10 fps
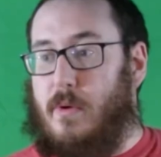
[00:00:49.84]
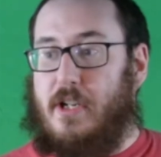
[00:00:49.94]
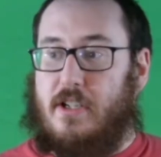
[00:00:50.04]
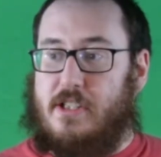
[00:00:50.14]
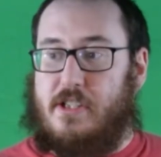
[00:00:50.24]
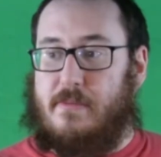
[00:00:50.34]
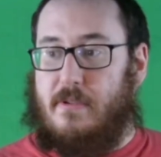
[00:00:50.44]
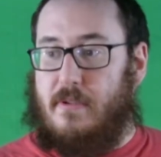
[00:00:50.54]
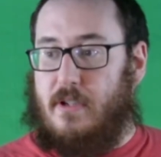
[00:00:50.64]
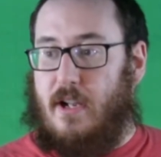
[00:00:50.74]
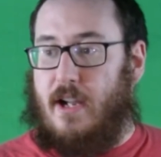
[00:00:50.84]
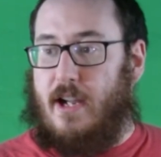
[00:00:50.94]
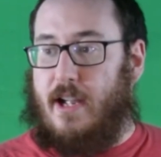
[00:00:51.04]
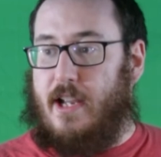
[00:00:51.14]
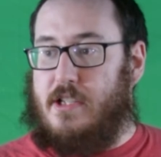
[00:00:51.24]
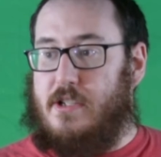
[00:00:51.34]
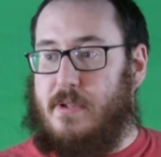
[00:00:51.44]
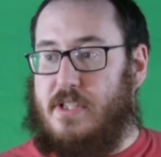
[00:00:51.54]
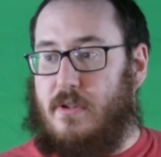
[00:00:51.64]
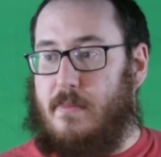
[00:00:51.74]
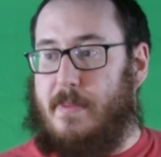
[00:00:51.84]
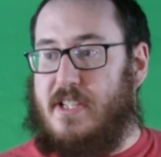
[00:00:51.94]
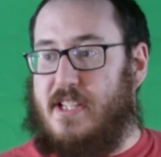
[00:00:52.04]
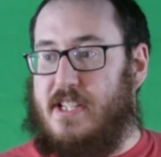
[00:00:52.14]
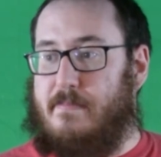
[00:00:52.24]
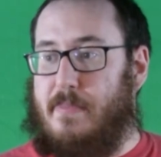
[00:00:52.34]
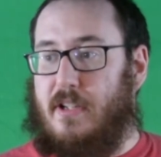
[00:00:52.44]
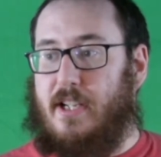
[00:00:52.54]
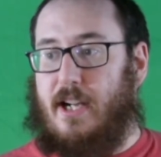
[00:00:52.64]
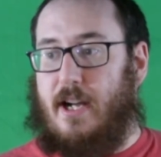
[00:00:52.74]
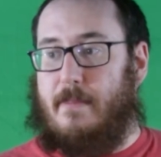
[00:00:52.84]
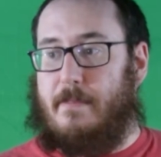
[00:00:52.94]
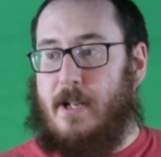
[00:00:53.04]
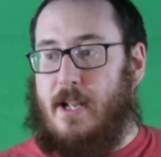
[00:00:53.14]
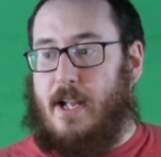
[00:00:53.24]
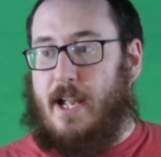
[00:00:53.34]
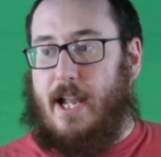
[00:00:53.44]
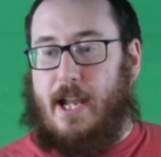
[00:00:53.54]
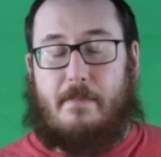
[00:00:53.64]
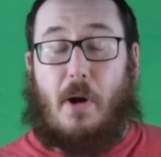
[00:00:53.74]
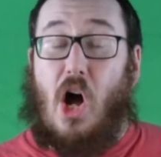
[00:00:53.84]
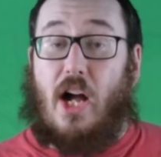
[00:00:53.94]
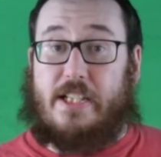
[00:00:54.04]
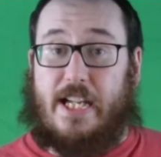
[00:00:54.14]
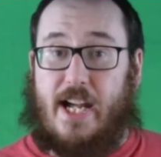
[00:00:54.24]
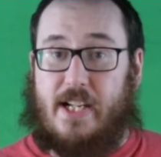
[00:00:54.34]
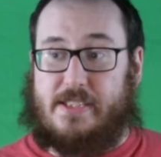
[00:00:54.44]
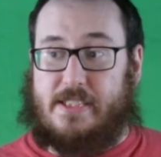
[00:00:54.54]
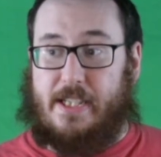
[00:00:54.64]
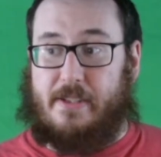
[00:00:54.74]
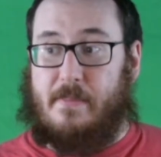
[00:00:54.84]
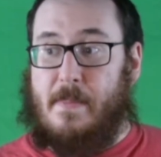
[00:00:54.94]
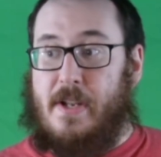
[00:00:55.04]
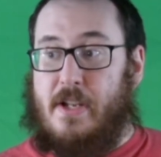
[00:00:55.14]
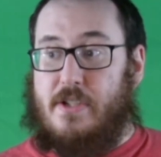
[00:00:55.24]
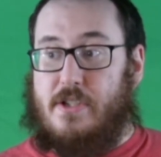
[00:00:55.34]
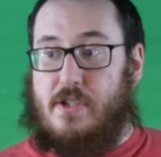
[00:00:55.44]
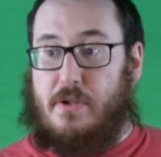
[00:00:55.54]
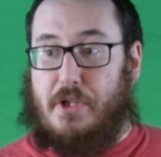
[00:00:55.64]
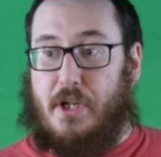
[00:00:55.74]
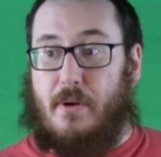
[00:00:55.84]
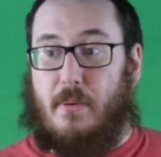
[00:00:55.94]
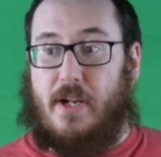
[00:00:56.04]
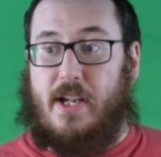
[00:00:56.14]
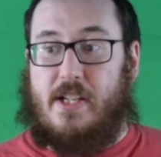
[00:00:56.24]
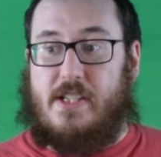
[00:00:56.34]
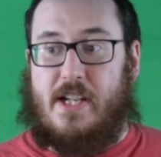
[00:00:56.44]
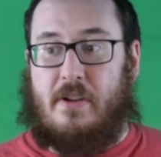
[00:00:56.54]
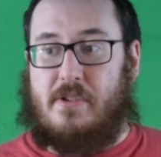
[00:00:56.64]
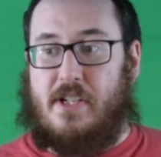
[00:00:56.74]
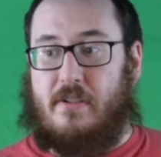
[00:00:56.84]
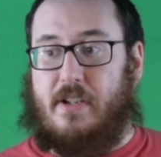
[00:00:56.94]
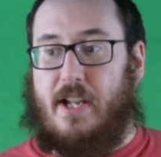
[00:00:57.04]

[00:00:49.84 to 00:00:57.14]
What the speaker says: went on to into his own business, building up a podcasting studio in downtown